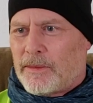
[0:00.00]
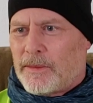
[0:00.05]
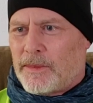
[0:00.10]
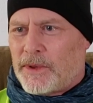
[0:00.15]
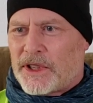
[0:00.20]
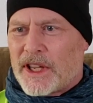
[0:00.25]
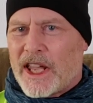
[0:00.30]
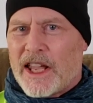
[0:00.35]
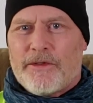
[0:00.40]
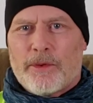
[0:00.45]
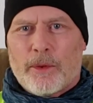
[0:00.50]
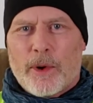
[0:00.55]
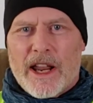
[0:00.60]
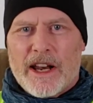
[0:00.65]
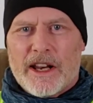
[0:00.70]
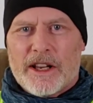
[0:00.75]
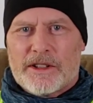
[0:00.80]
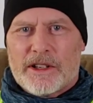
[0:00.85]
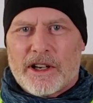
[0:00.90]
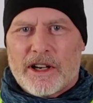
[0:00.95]
safe
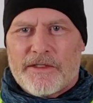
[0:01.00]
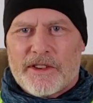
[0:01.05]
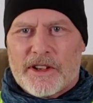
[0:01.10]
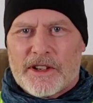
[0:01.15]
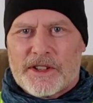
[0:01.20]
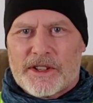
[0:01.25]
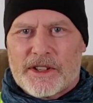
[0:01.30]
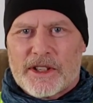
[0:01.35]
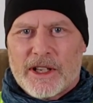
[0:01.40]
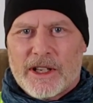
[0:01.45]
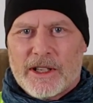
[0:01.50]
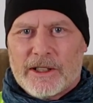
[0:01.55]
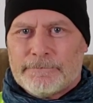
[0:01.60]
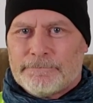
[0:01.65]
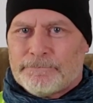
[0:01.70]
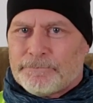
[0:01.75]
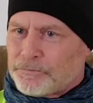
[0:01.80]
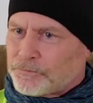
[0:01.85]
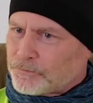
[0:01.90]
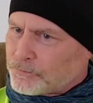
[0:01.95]
running surface,
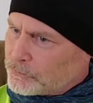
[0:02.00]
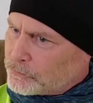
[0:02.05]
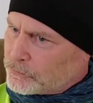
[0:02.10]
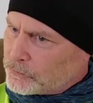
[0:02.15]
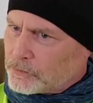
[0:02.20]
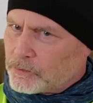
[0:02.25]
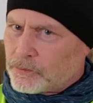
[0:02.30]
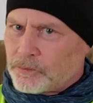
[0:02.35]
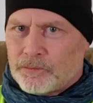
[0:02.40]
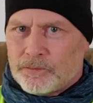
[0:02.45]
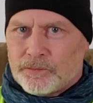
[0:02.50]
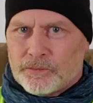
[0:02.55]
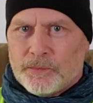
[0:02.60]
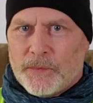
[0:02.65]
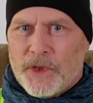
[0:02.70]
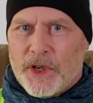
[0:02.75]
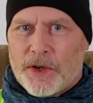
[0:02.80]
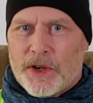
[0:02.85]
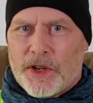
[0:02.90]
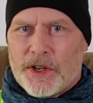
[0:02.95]

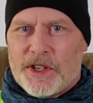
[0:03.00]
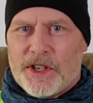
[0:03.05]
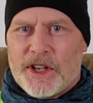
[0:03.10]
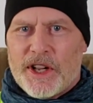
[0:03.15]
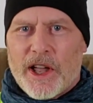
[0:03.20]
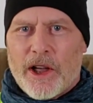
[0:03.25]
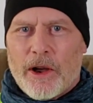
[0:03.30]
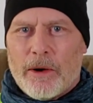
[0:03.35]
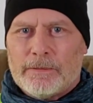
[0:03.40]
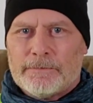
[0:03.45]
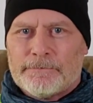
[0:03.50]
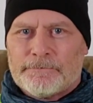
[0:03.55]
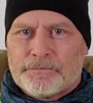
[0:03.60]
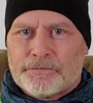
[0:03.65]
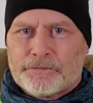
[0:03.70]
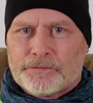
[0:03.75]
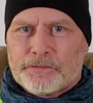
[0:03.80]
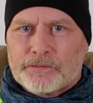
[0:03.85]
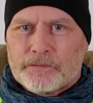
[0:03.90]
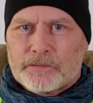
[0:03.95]
you're good to go.
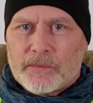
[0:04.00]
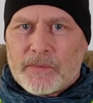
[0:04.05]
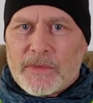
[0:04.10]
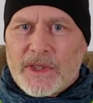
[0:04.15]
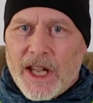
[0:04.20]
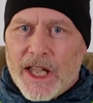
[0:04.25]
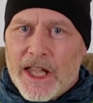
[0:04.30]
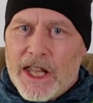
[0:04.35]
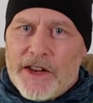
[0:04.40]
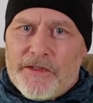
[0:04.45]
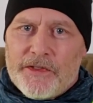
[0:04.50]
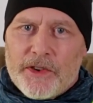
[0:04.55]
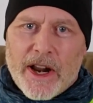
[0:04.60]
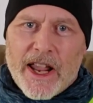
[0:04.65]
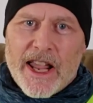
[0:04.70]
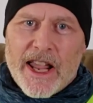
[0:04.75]
And if your